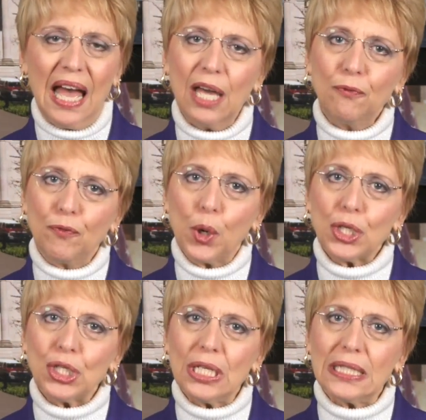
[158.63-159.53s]

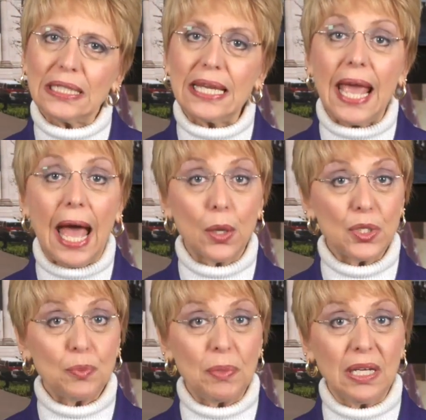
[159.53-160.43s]
Unfortunately,
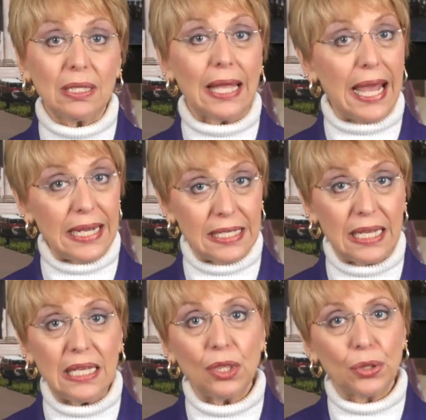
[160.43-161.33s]
House Bill
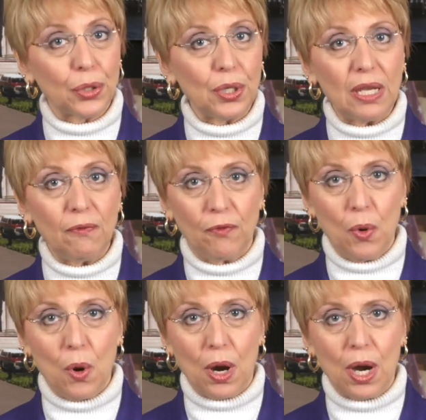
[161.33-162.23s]

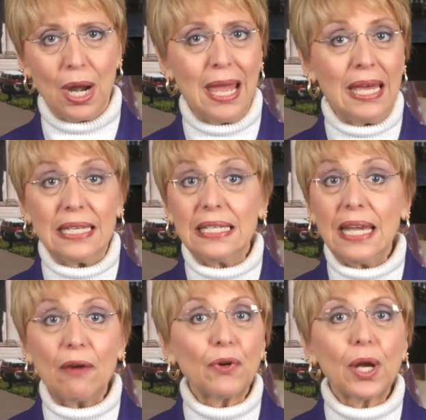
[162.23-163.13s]
1834
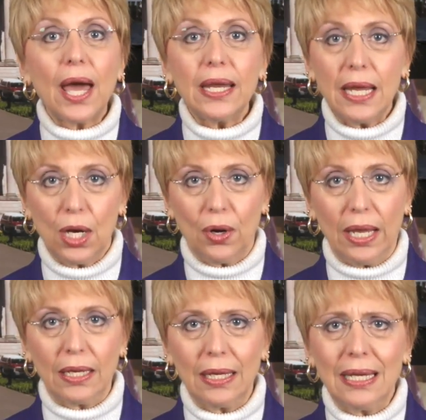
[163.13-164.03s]
never got a
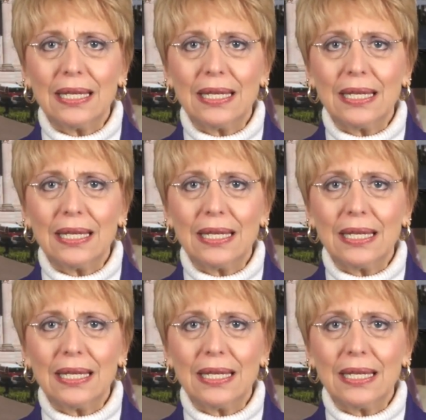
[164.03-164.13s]
hearing